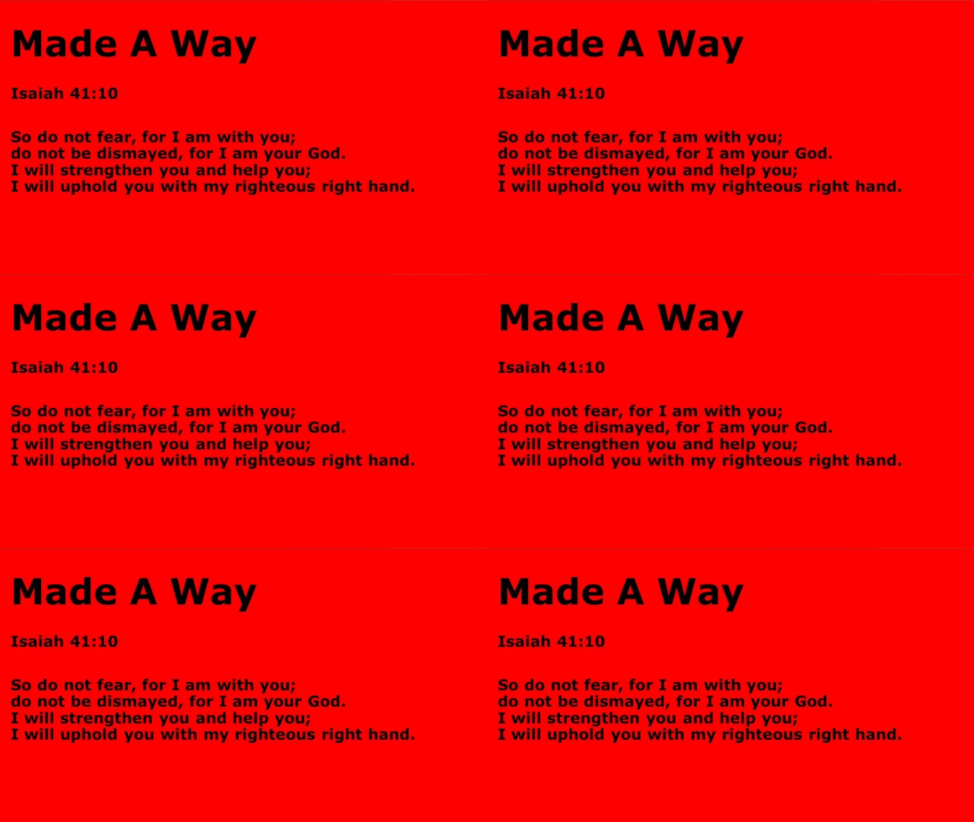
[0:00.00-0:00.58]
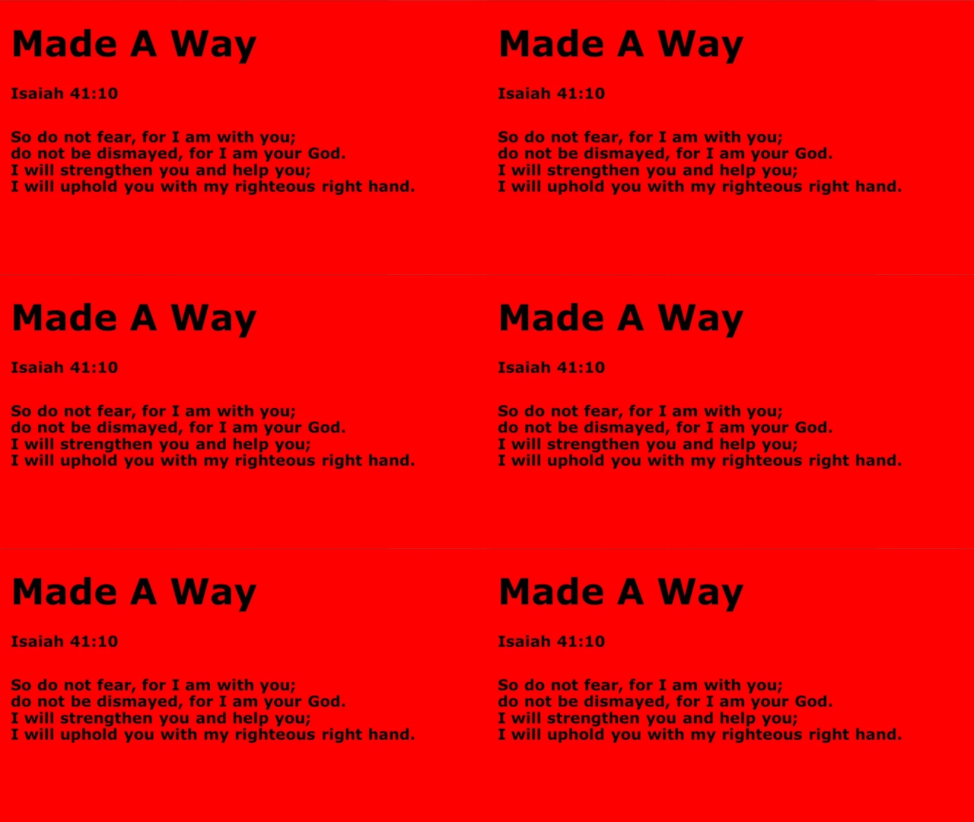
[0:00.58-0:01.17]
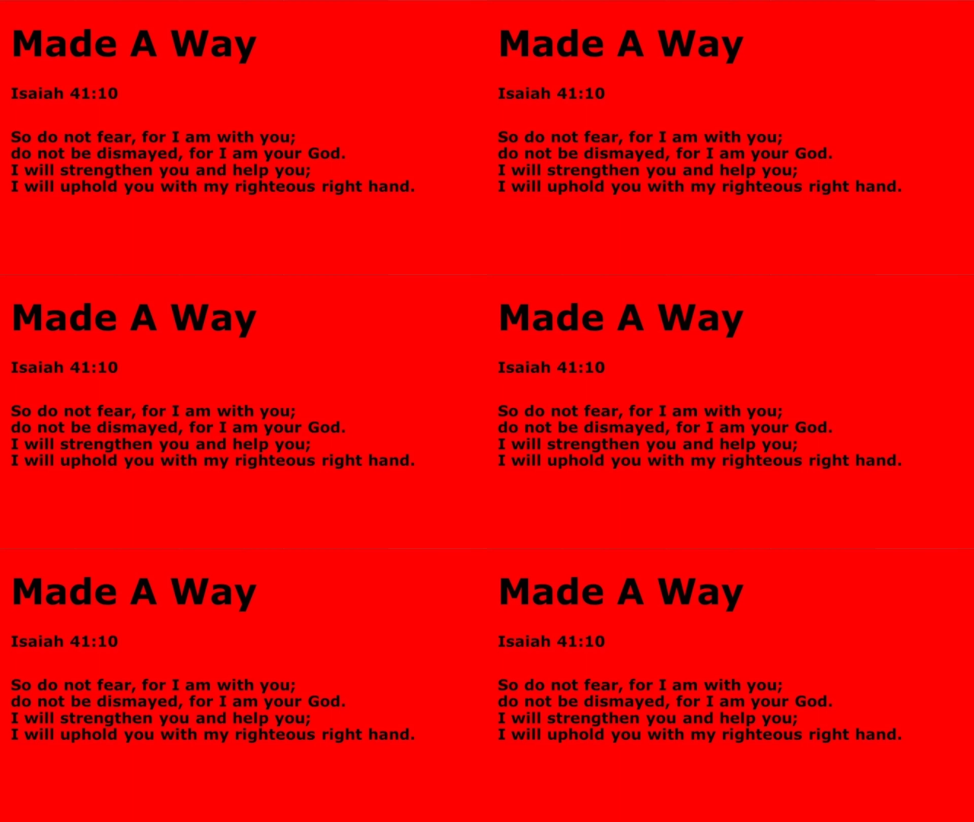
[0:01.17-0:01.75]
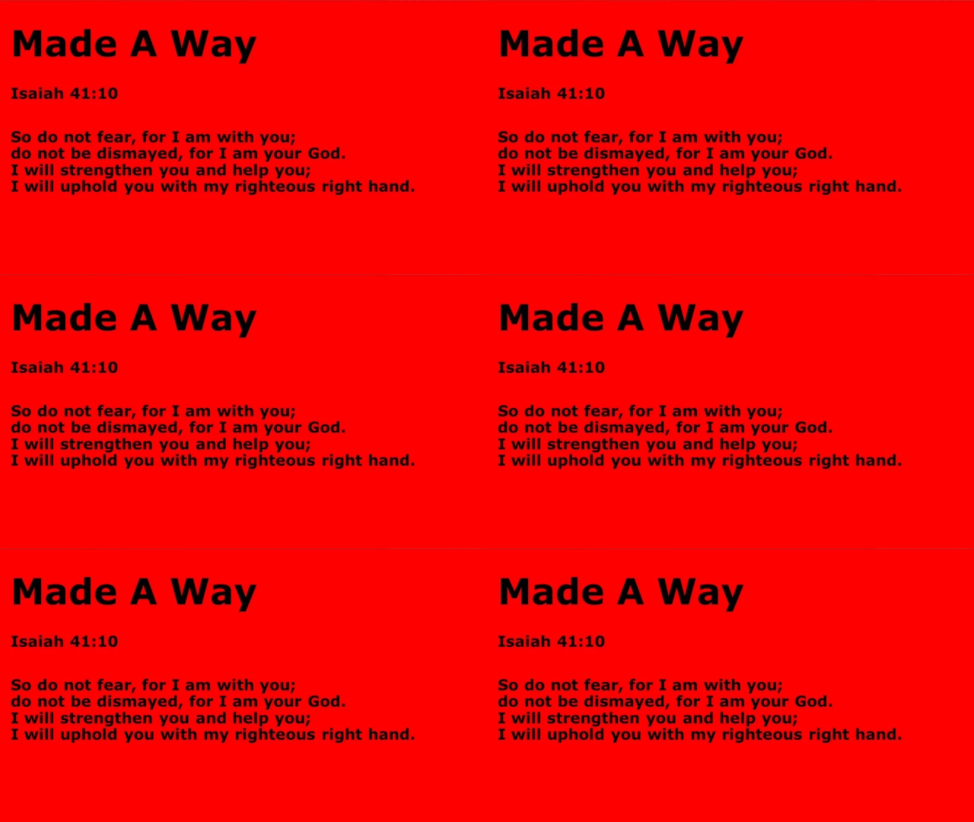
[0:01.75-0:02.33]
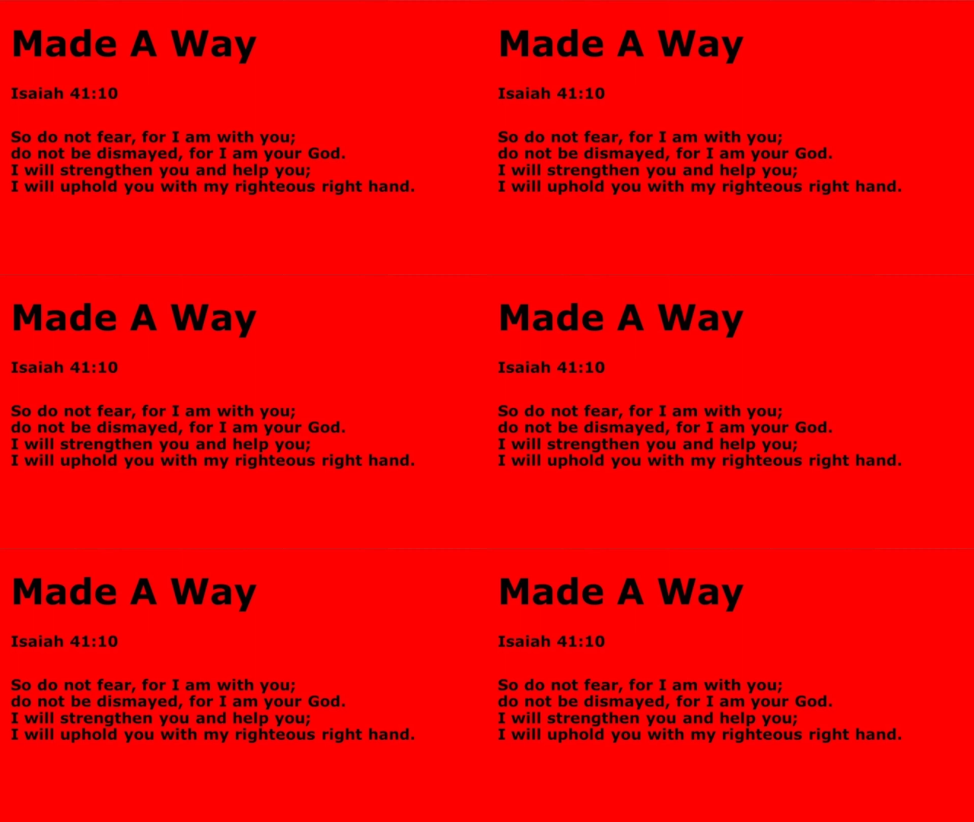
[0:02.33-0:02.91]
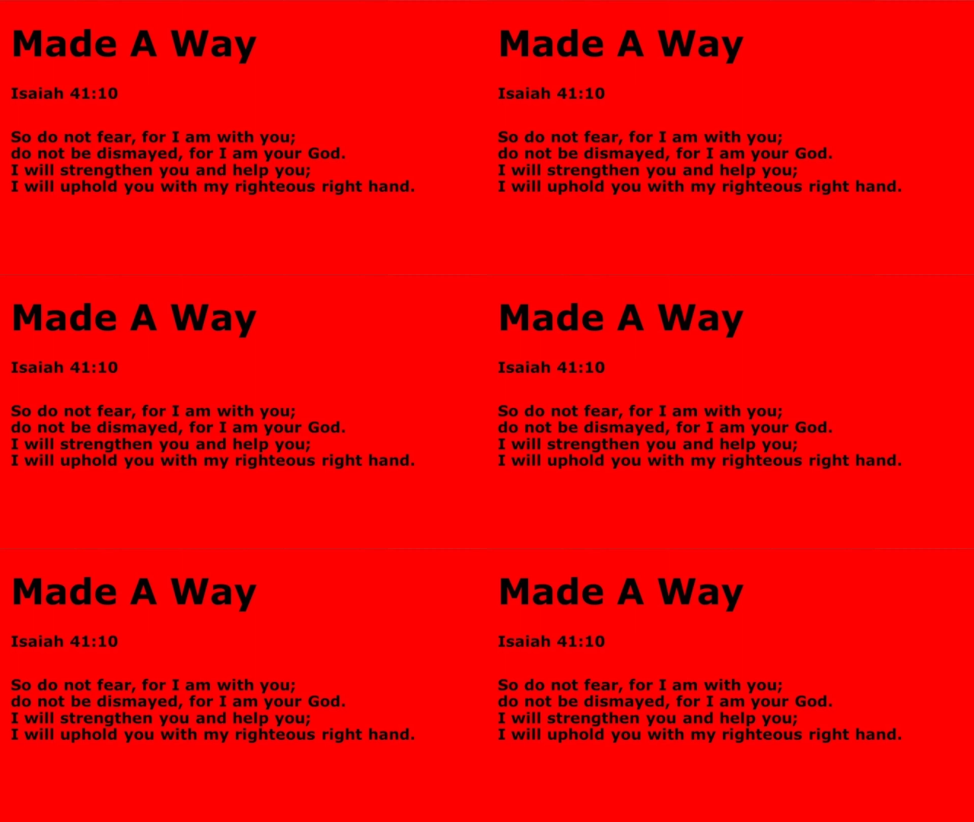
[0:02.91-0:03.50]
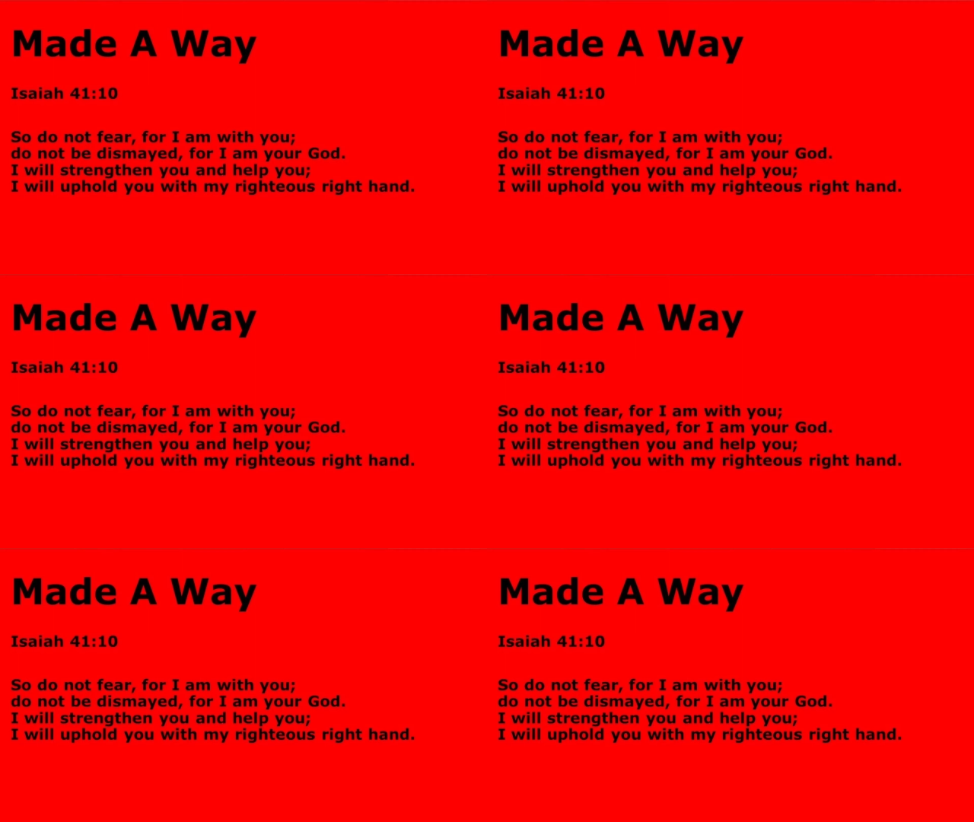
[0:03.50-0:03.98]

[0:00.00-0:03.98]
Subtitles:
[unreadable: no face in view]